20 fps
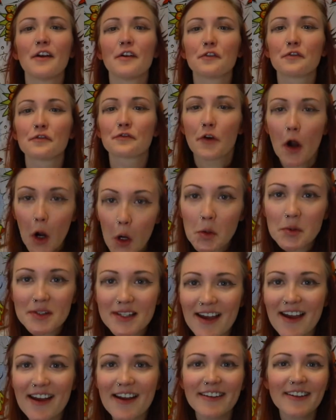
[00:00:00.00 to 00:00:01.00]

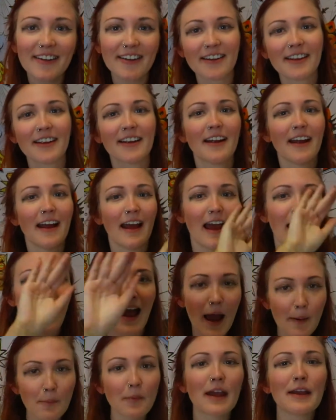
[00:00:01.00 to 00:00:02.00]
Frozen.
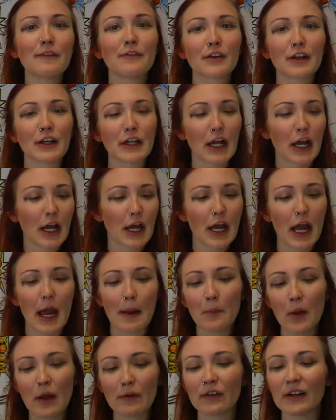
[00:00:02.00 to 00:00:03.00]
I'm not even gonna
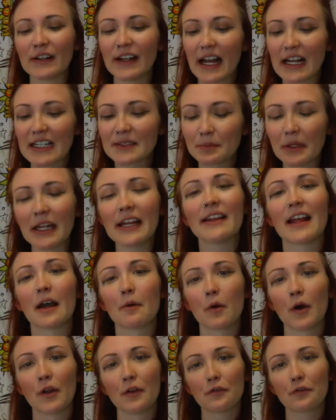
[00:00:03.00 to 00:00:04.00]
explain
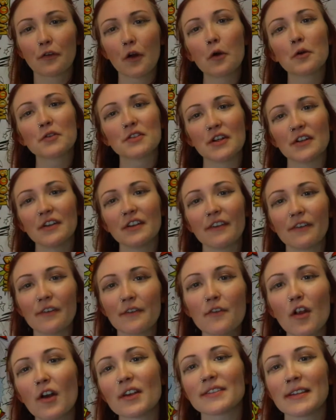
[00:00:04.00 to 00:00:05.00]
that one. Frozen. If
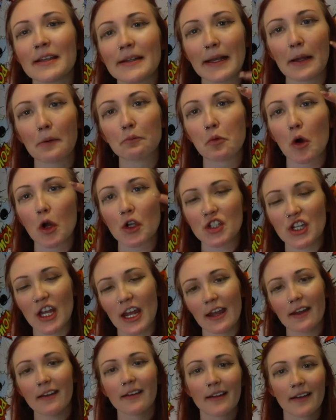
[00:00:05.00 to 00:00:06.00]
you've not seen it, watch
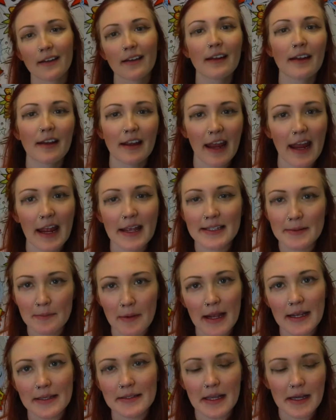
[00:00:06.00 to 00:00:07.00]
it. It's
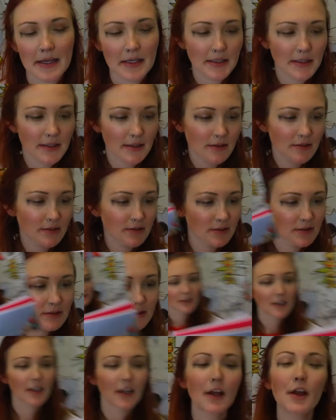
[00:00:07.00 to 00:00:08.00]
amazing.
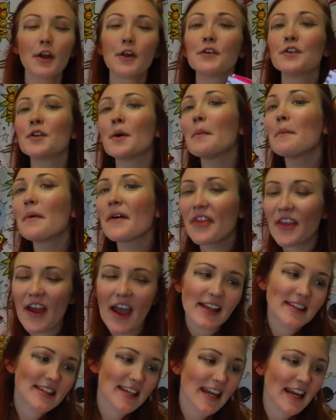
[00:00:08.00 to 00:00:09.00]
Number
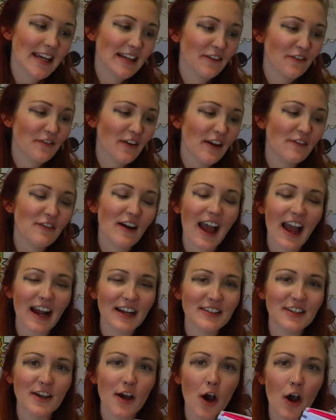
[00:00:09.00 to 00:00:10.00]
13, favourite
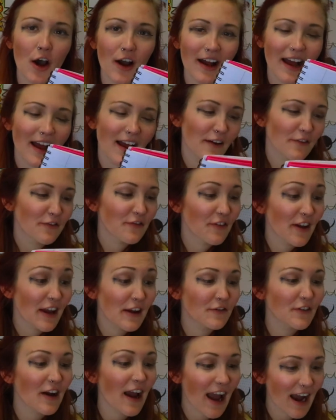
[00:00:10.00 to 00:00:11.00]
actor or
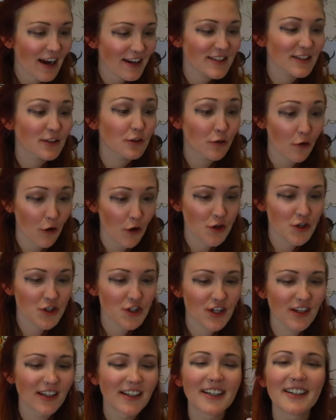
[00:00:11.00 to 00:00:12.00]
favourite actor crush.